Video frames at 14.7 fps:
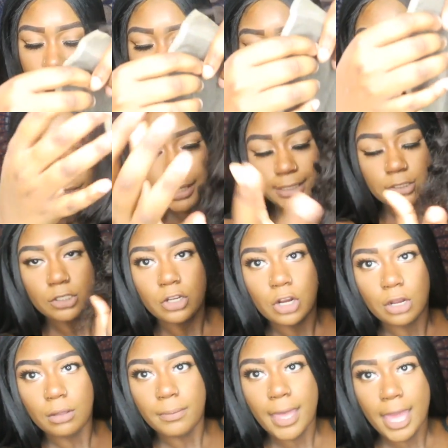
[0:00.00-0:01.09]
This is like the
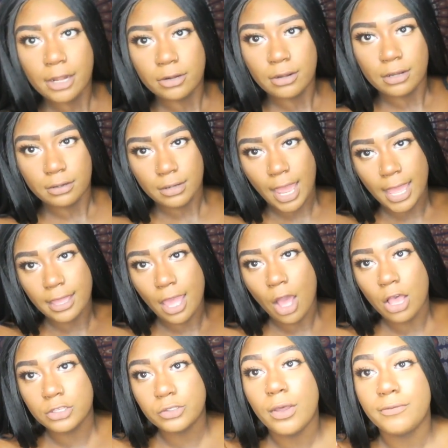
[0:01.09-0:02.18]
curl pattern. I
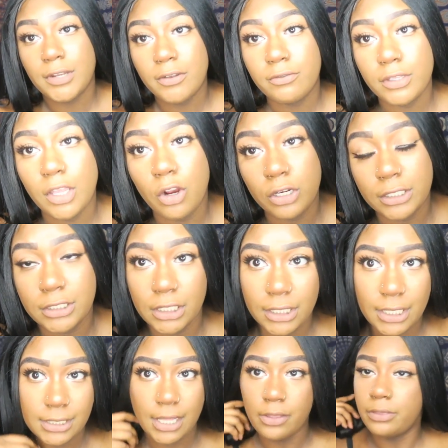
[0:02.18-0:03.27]
also have definitely already
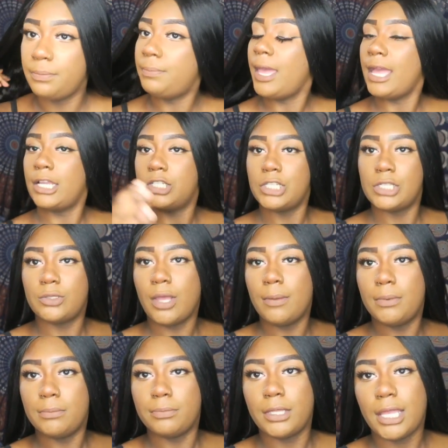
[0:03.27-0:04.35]
took these out the packages, so
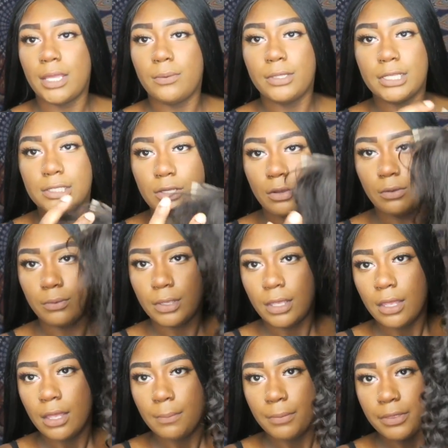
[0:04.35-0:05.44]
I've been playing with it. So,
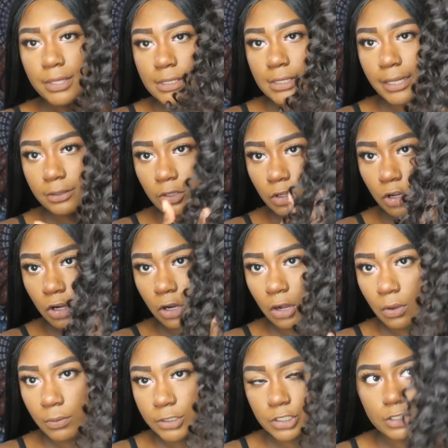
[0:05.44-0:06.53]
but this is like the
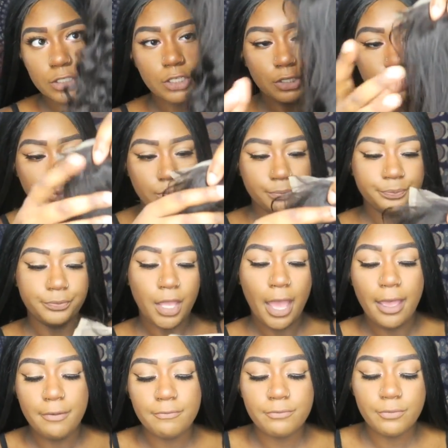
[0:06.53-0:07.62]
curl, which is cute.
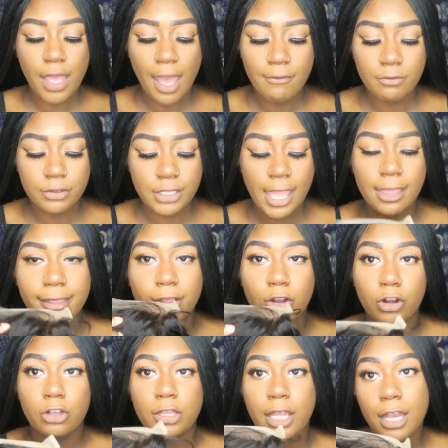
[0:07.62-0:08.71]
I haven't really had like
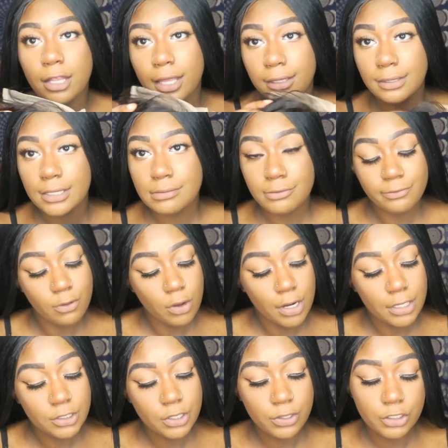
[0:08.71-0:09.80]
curly hair like this
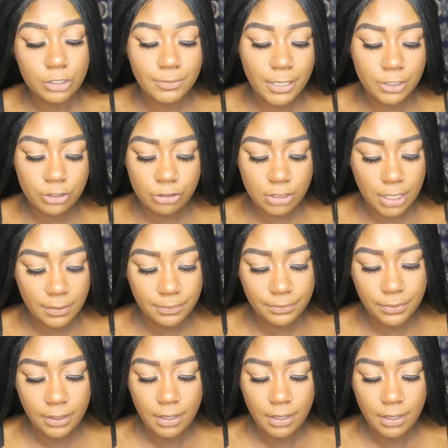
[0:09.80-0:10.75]
before, so it should be interesting.